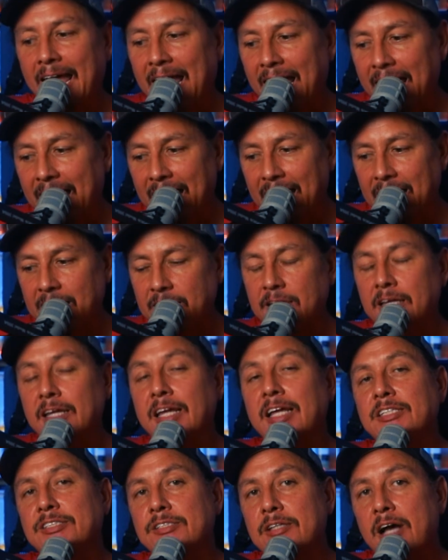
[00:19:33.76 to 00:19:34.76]
and
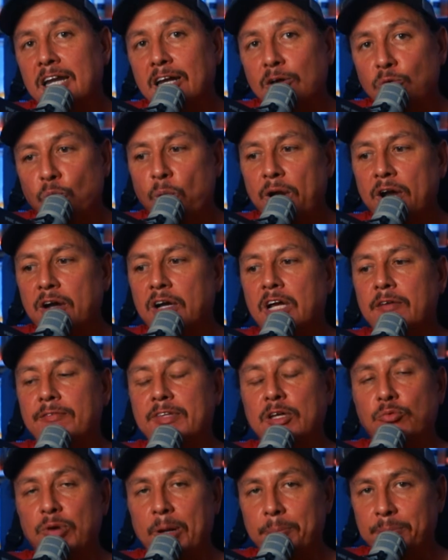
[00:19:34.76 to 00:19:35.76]
is not aware of
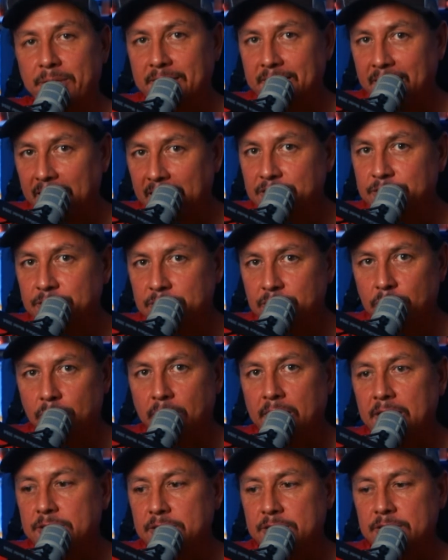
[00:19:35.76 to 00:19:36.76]
the replication
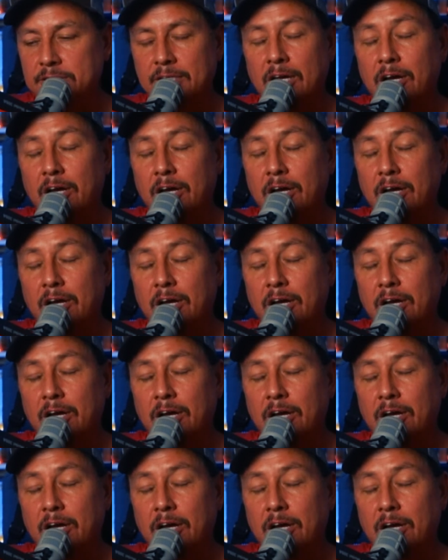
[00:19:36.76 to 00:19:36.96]
crisis